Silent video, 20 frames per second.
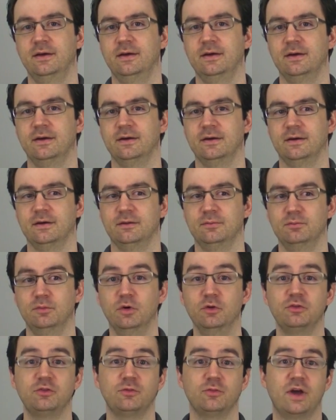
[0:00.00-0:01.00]
uh,
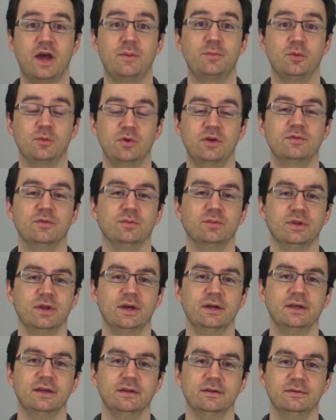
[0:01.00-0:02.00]
most RapidWeaver
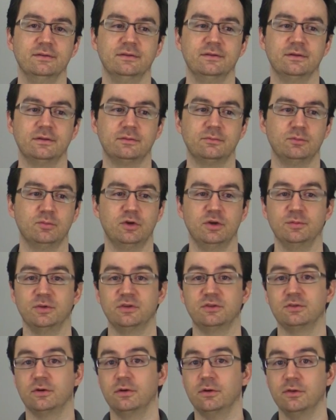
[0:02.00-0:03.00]
plugins and pretty
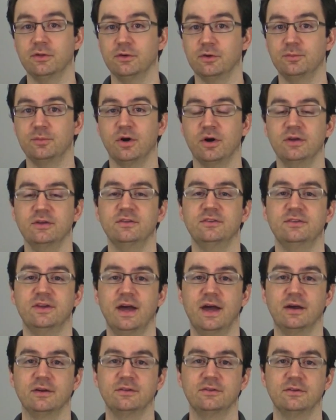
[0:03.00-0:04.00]
much all third-party
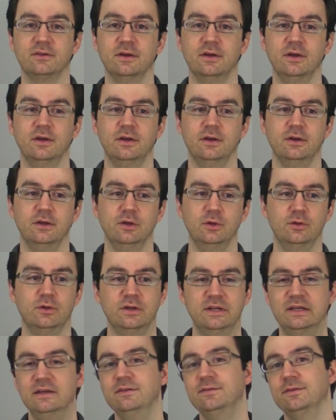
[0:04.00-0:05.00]
stacks, you
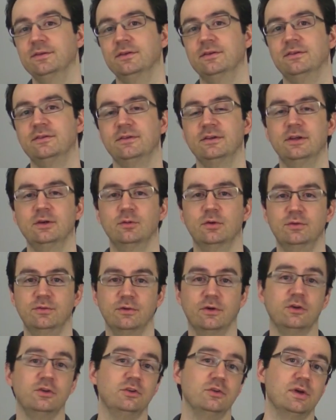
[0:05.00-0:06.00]
could easily see what
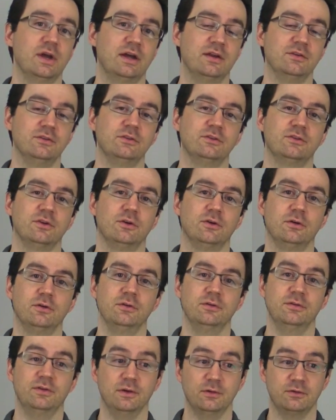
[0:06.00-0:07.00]
version you had
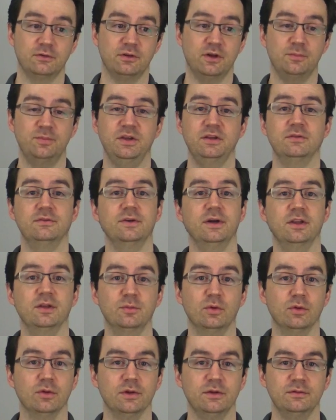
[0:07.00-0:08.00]
installed. If there was an update
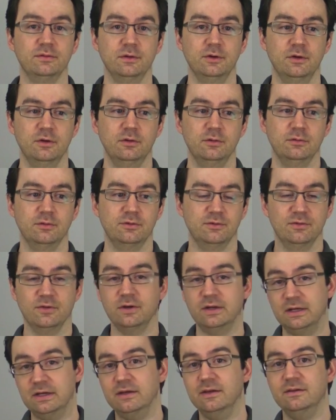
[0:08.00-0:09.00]
available, it was
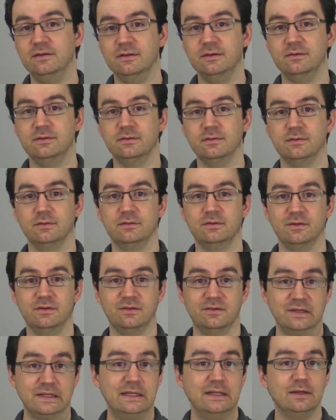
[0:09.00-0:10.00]
very easy to, to
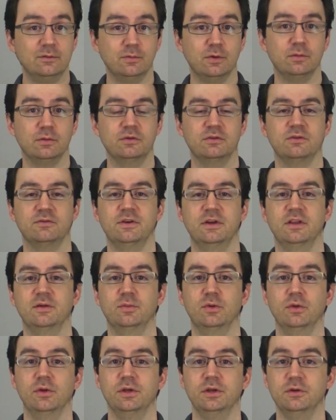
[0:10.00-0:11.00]
see that one was
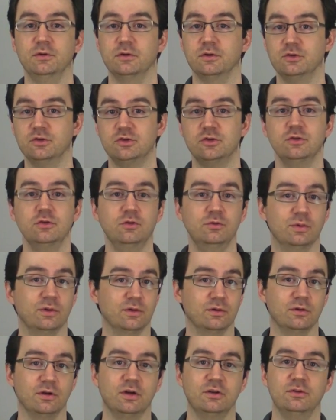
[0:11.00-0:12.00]
available and you could choose
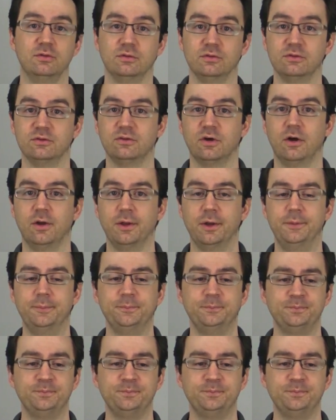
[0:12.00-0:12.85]
whether or not to install it.